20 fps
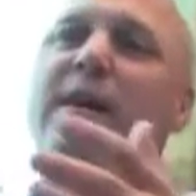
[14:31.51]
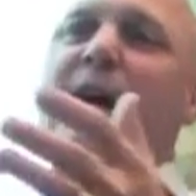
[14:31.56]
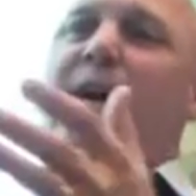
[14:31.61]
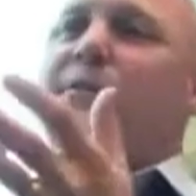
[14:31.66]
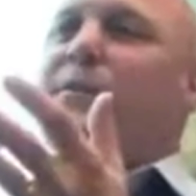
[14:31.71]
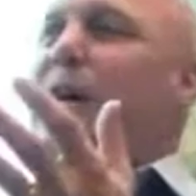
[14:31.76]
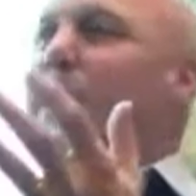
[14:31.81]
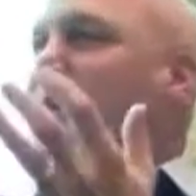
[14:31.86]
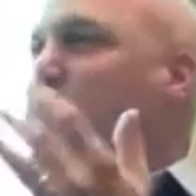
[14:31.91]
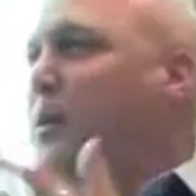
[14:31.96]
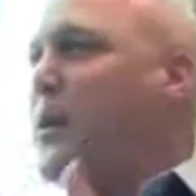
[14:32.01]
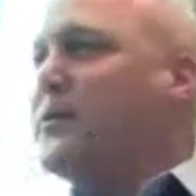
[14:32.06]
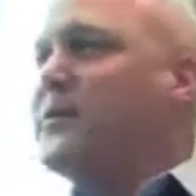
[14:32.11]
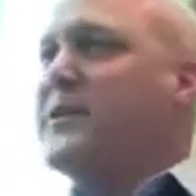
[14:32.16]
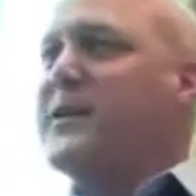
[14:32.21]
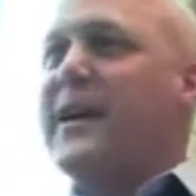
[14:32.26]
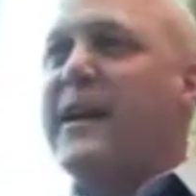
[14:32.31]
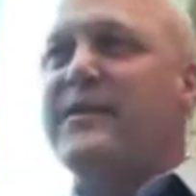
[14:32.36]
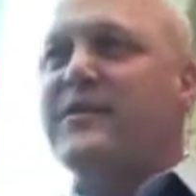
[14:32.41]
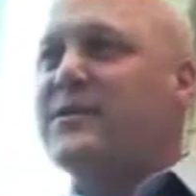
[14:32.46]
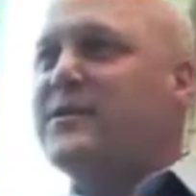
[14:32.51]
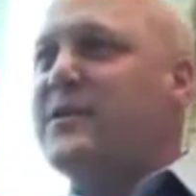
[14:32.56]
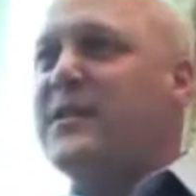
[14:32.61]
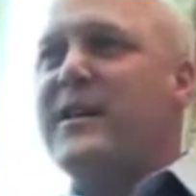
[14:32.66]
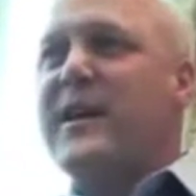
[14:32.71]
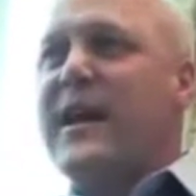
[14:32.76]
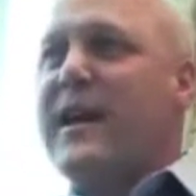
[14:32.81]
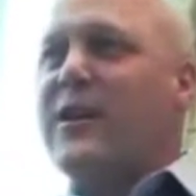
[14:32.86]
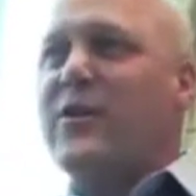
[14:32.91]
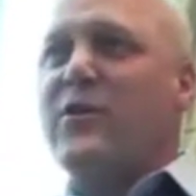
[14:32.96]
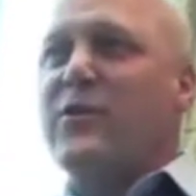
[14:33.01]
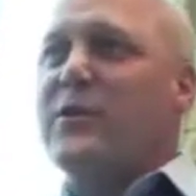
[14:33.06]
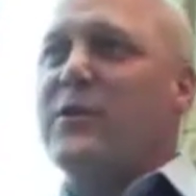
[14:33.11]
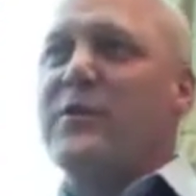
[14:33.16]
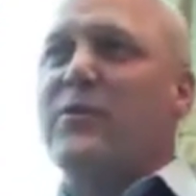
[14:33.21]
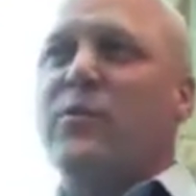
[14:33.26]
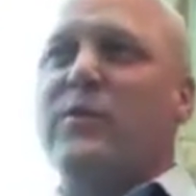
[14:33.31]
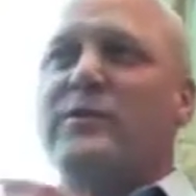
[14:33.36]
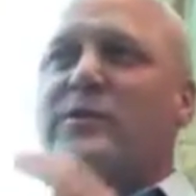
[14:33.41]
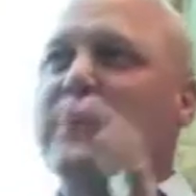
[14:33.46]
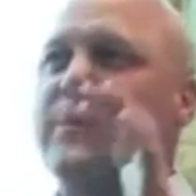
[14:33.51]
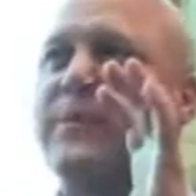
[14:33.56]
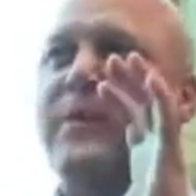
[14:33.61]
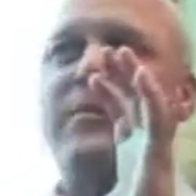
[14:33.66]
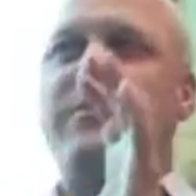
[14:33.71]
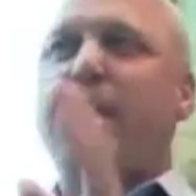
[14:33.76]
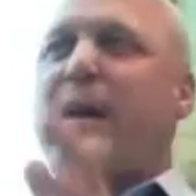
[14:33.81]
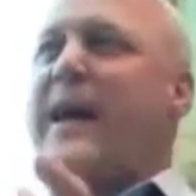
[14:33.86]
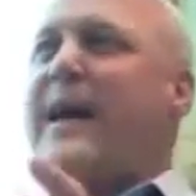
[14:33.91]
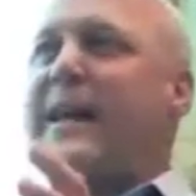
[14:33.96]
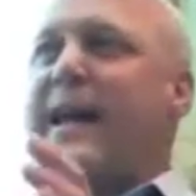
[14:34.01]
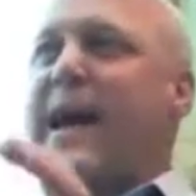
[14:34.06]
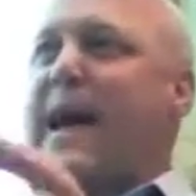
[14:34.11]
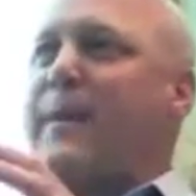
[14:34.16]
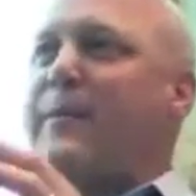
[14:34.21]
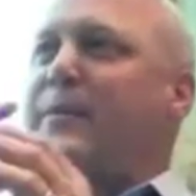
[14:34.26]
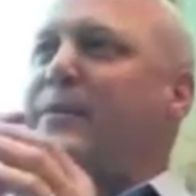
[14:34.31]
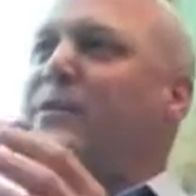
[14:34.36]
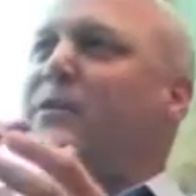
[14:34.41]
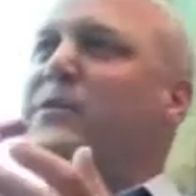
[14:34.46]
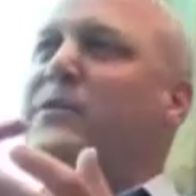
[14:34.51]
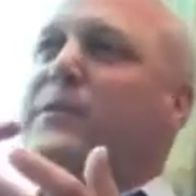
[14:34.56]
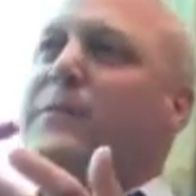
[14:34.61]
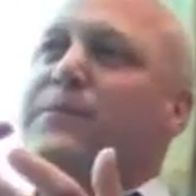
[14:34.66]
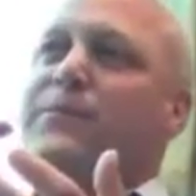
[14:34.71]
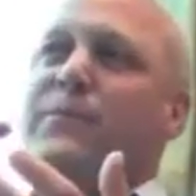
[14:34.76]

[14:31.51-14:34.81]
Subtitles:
I've got a multi-agency gang unit. When something bad happens,